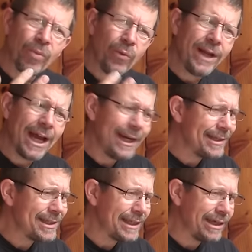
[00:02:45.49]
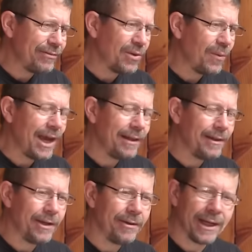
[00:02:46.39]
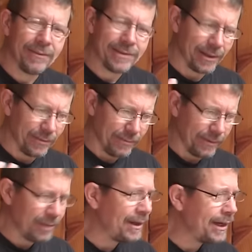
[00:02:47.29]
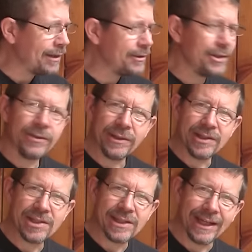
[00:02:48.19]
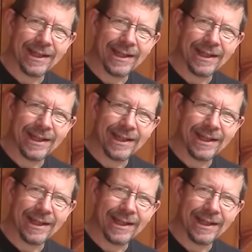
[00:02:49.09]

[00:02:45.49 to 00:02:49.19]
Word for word: we got it as a gift a while ago, and I was like, well, what am I going to do with this thing?